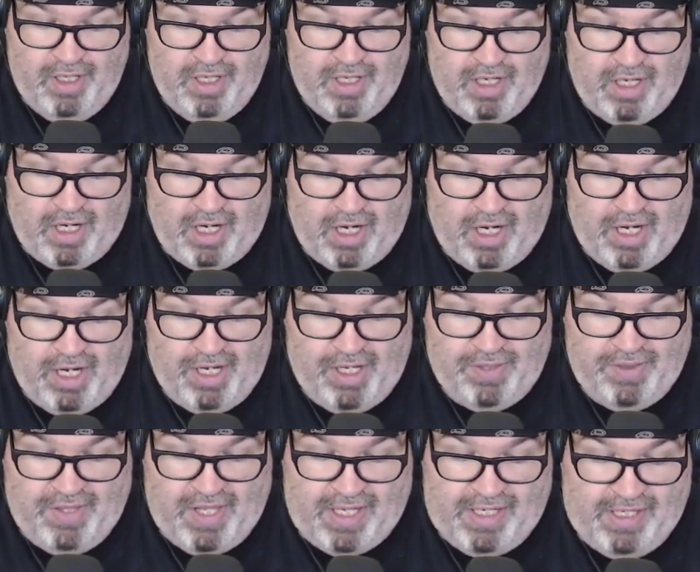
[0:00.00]

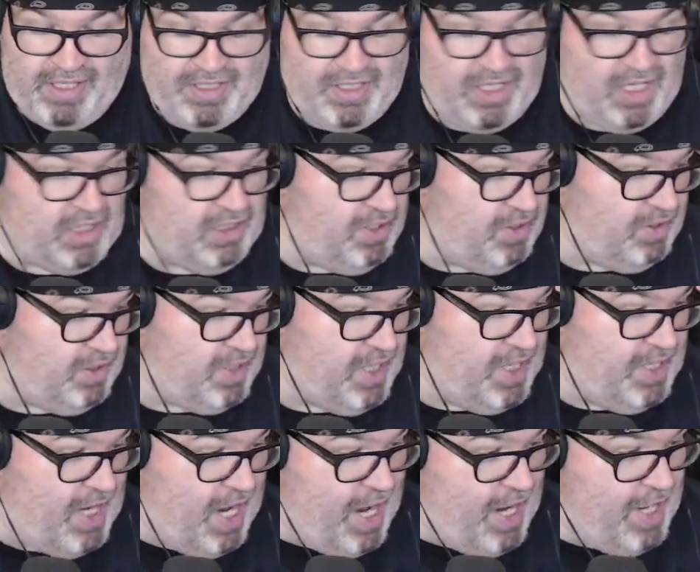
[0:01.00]
that is clearly a
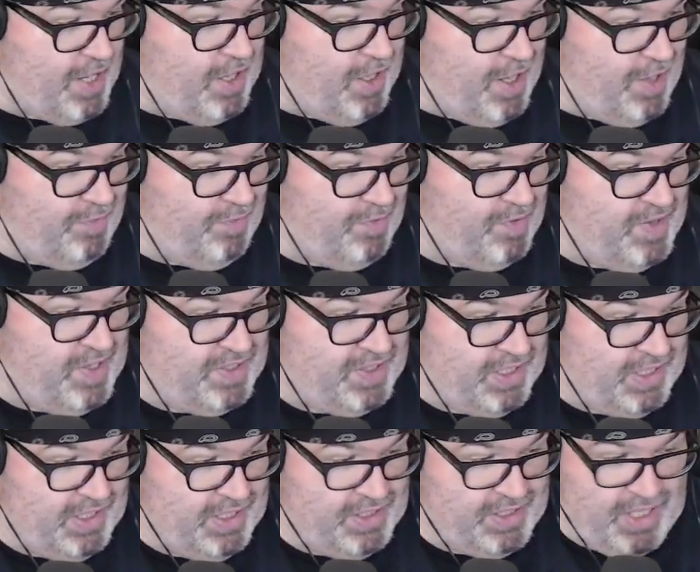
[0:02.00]
knockoff. This
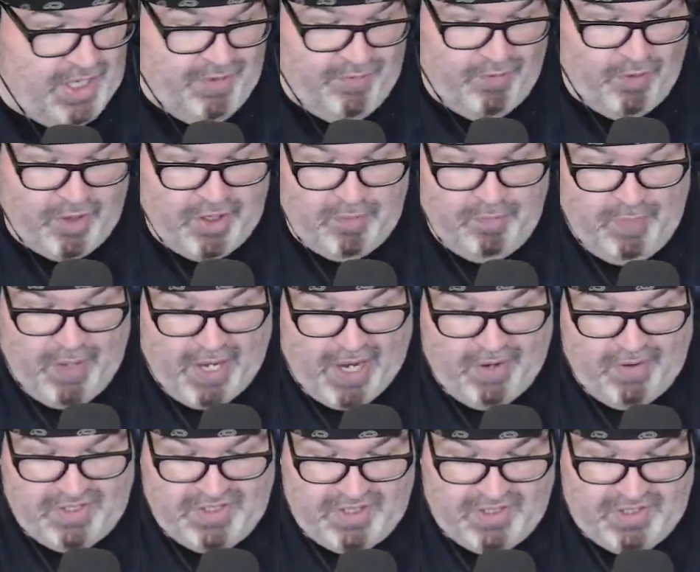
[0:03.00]
is, for
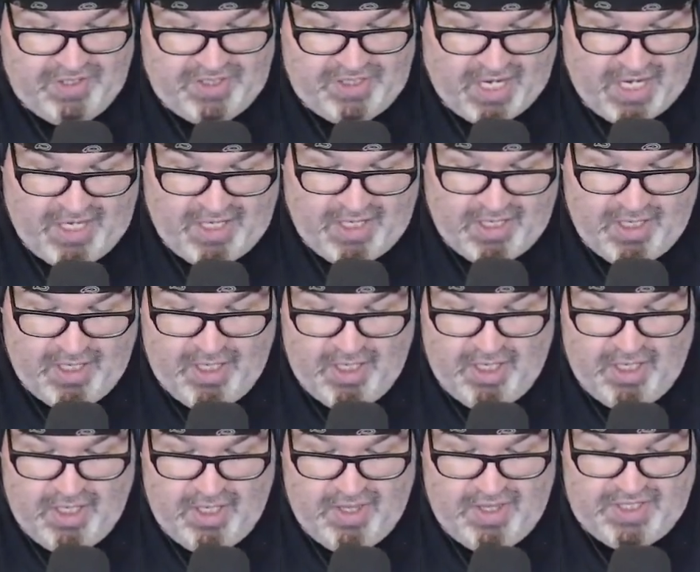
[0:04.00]
comparison's sake,
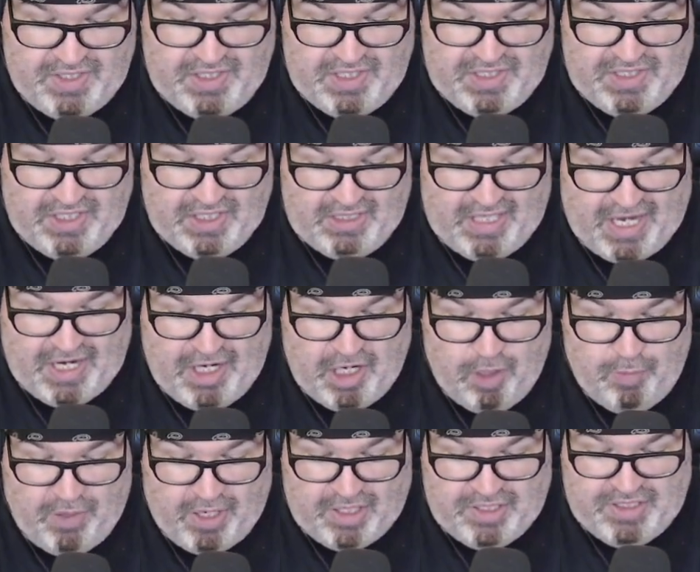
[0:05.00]
this is the Lego
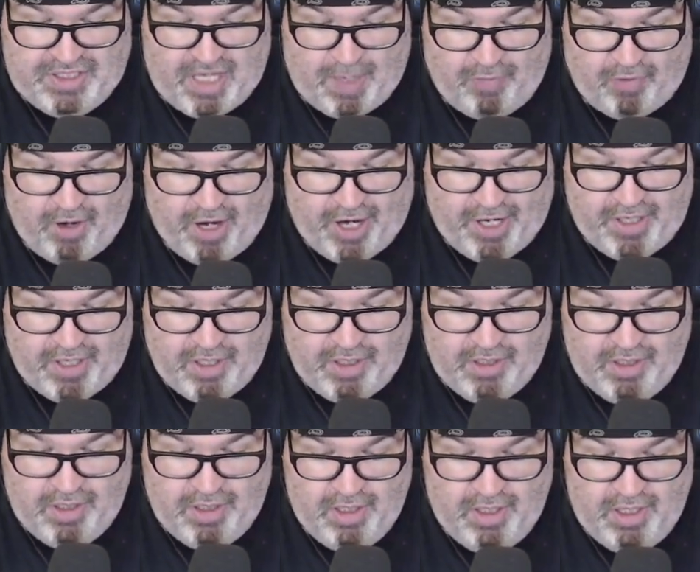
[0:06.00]
brick separator,
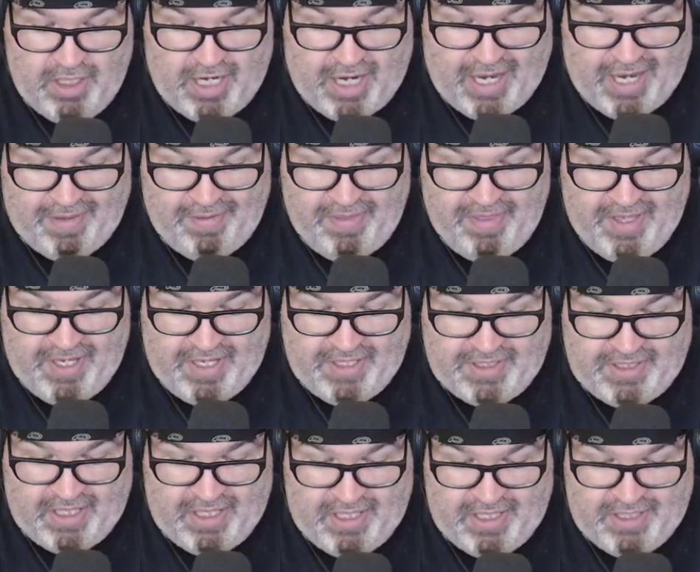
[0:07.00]
and this
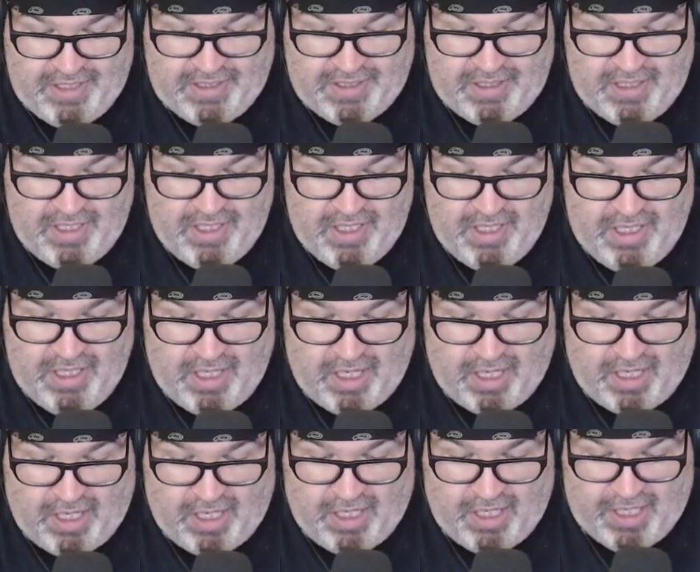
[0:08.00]
is
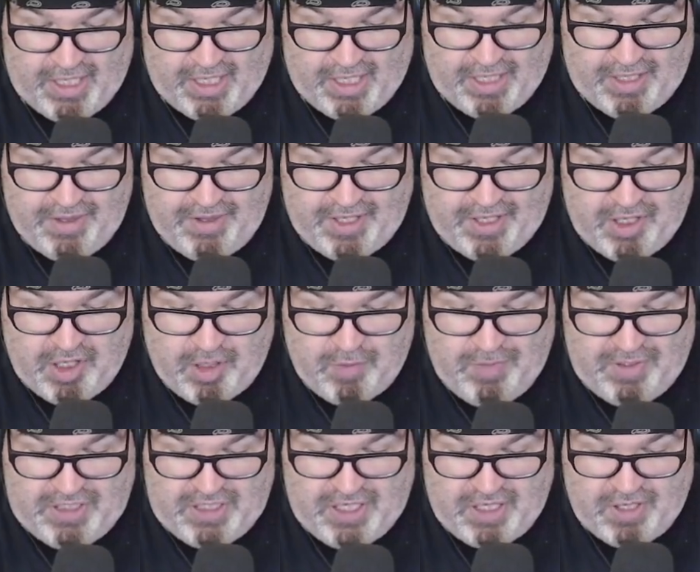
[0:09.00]
a thinner
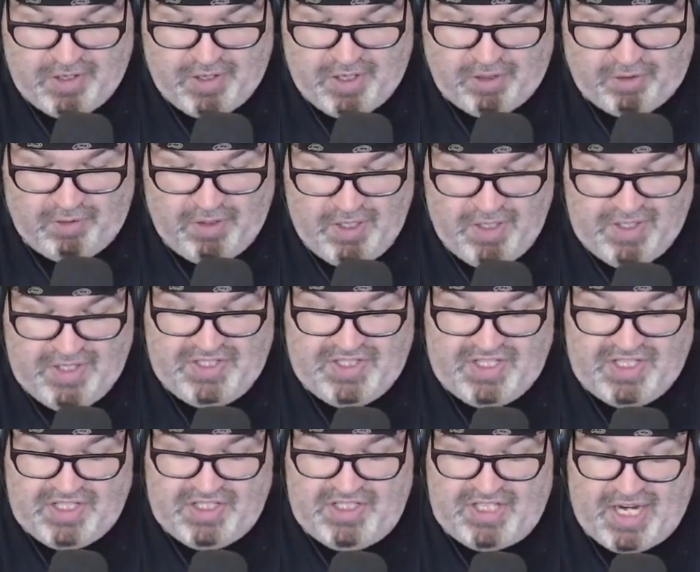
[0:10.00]
material. This is
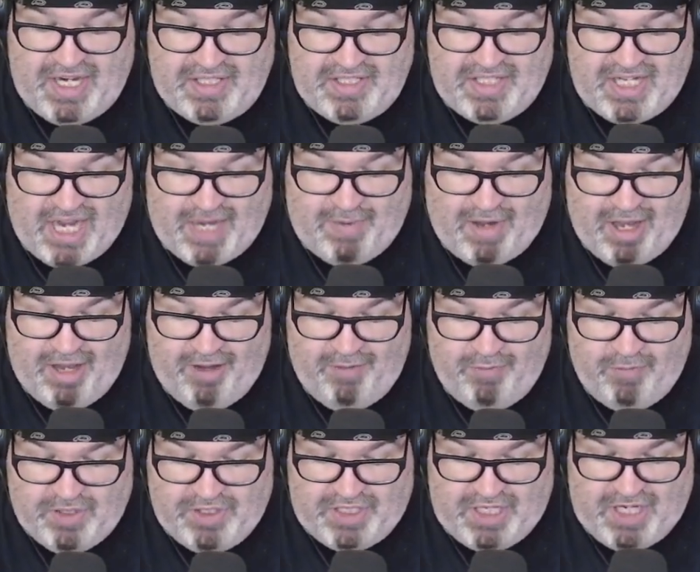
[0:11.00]
the second time I have
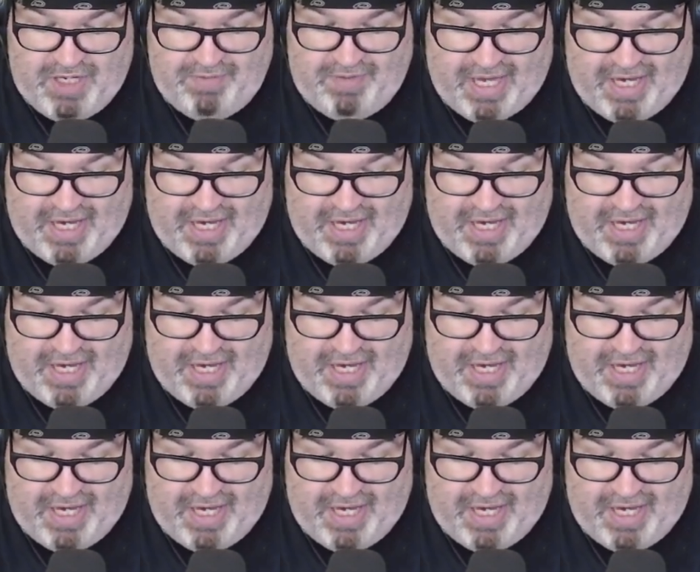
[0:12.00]
received a